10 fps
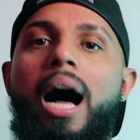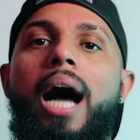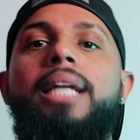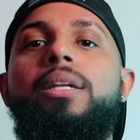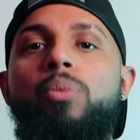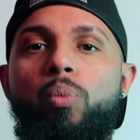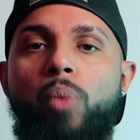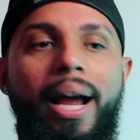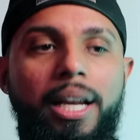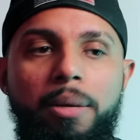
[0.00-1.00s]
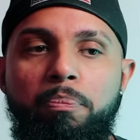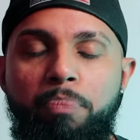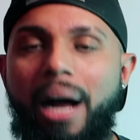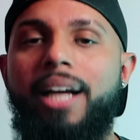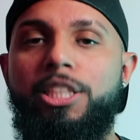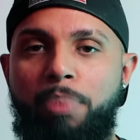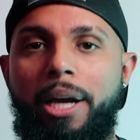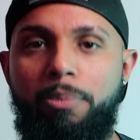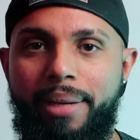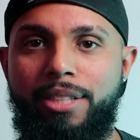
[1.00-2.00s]
I didn't buy
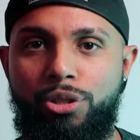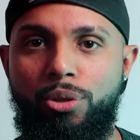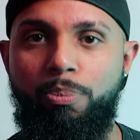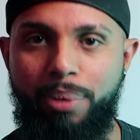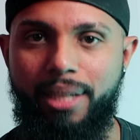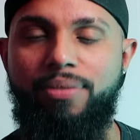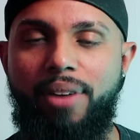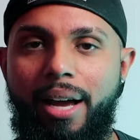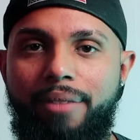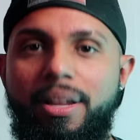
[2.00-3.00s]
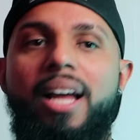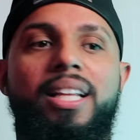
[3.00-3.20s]
Spider-Man 2 PS5